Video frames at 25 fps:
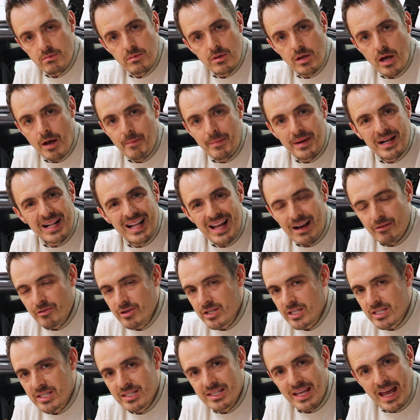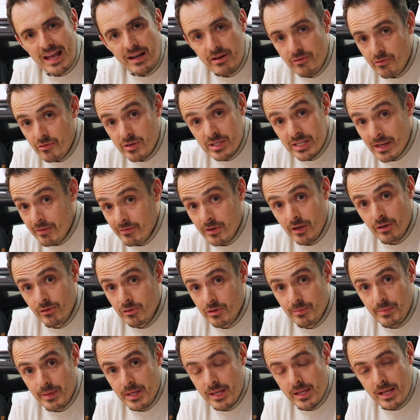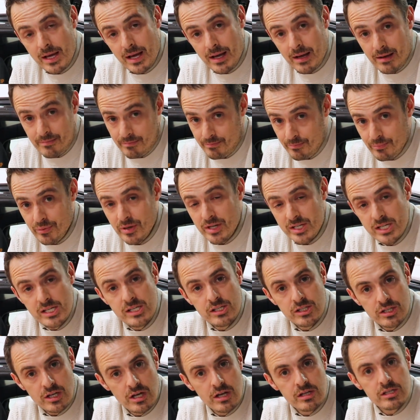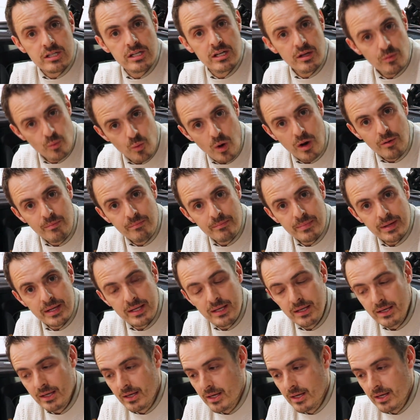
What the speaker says: a McLaren Senna is ever going to be that. I'm pretty certain it won't be.